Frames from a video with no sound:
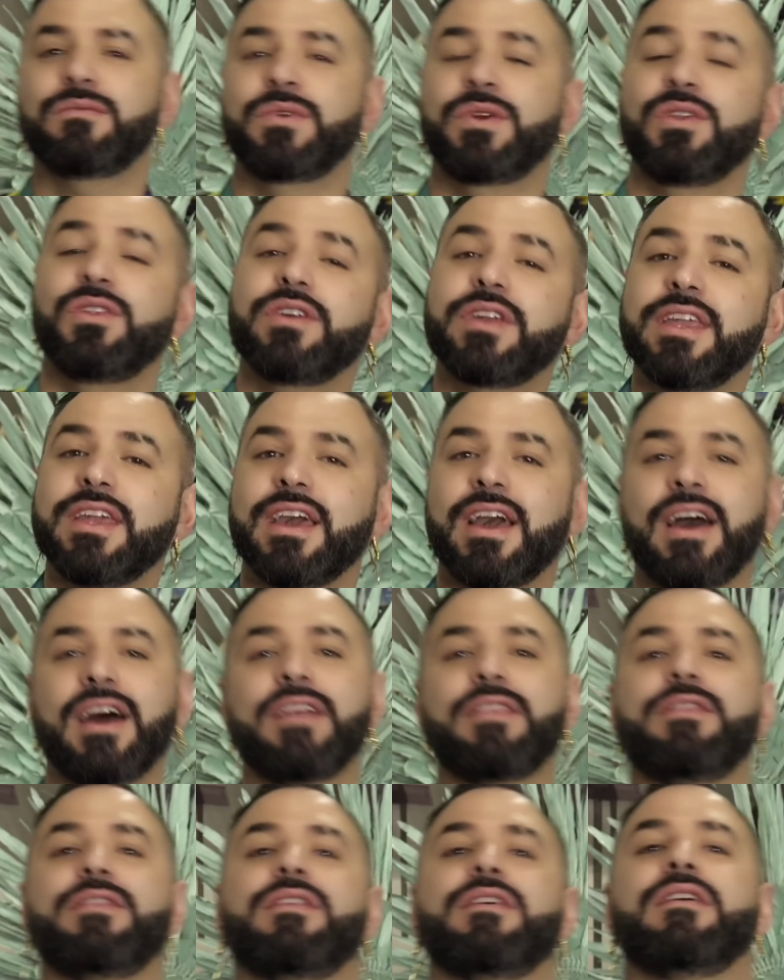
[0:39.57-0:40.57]
were looking
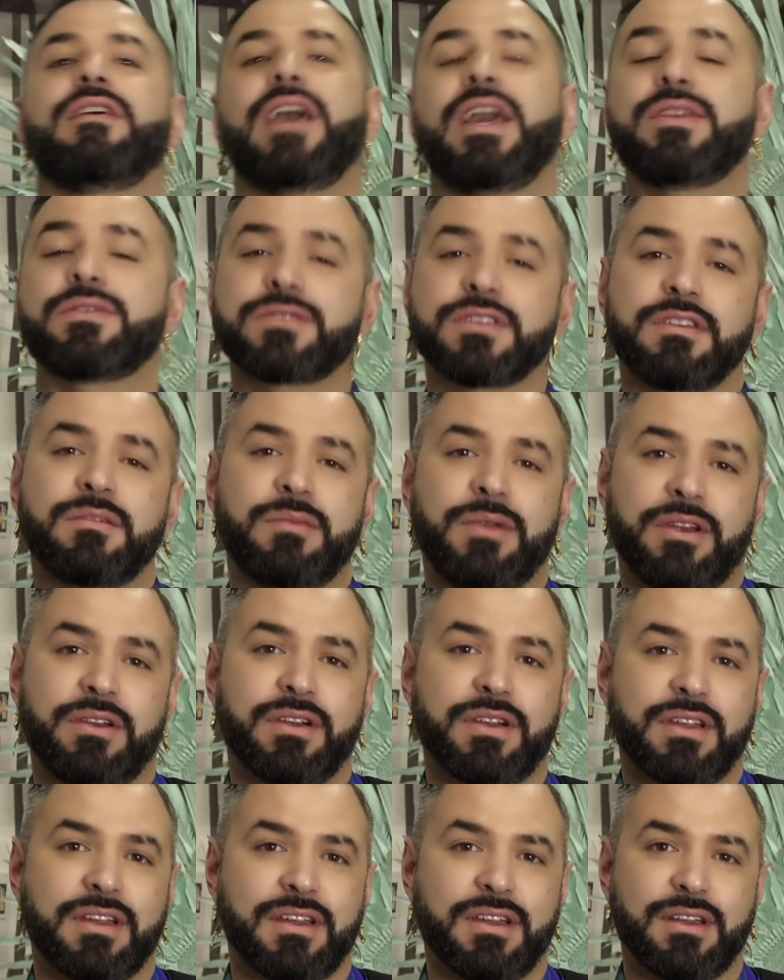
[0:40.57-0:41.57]
at the Angels in
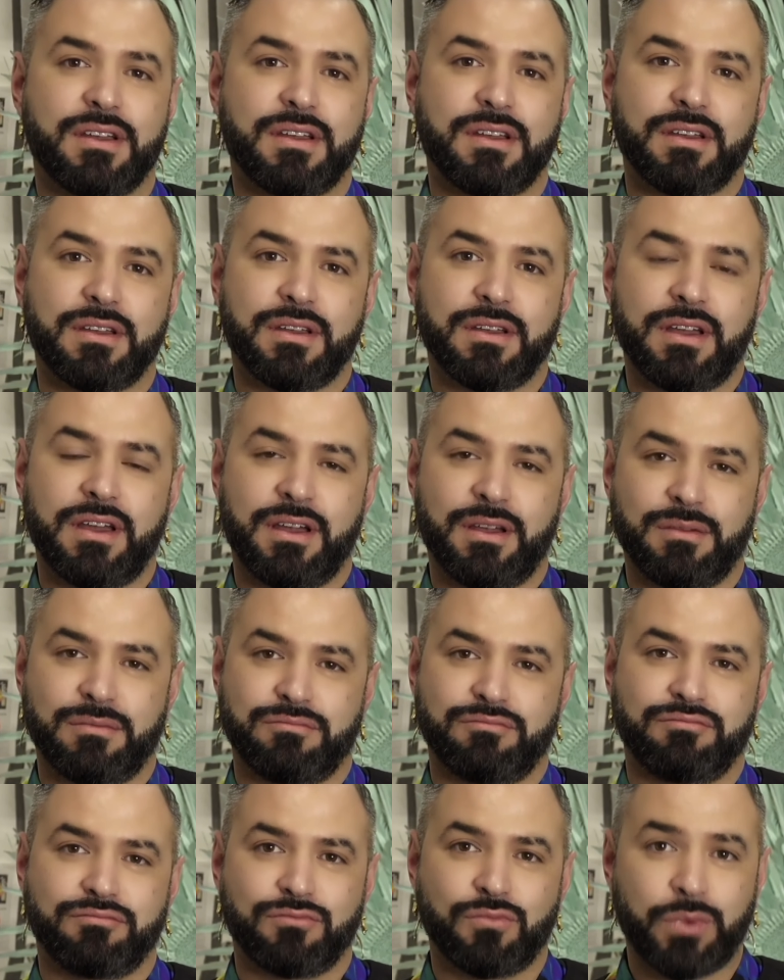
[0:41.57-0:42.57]
America
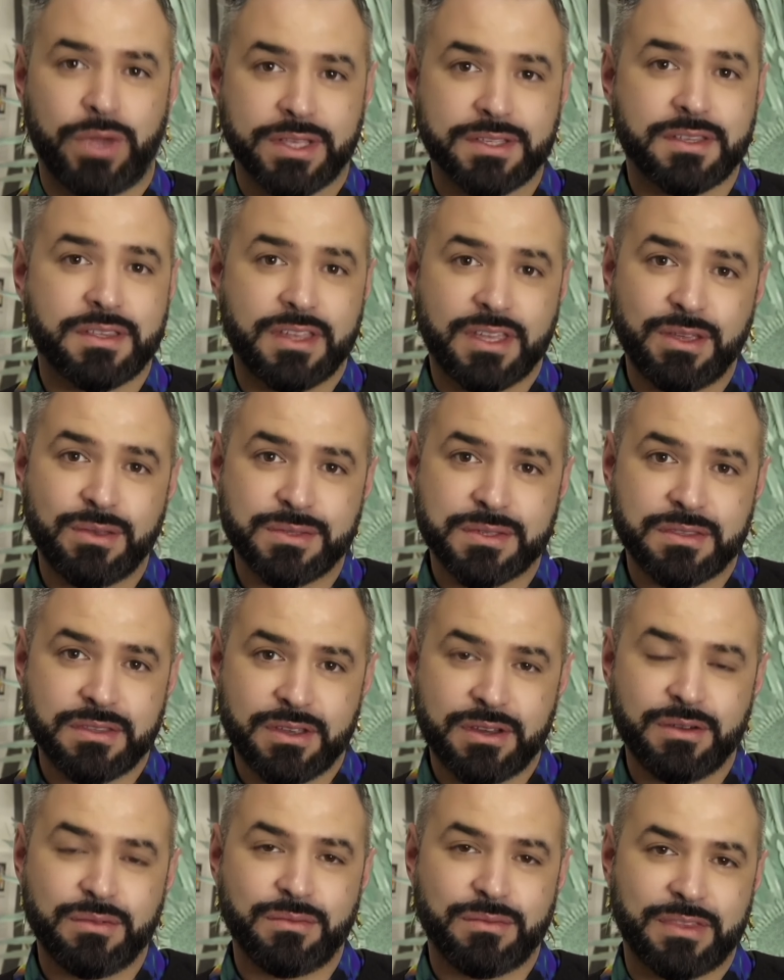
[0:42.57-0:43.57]
wings that they use in
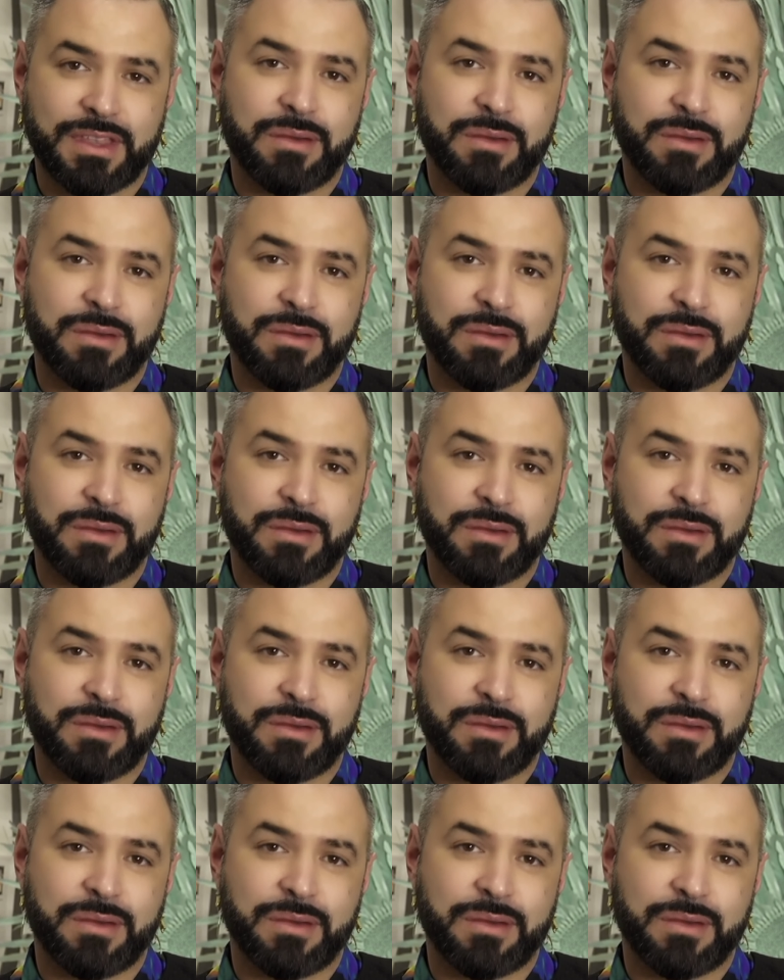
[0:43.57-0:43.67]
there.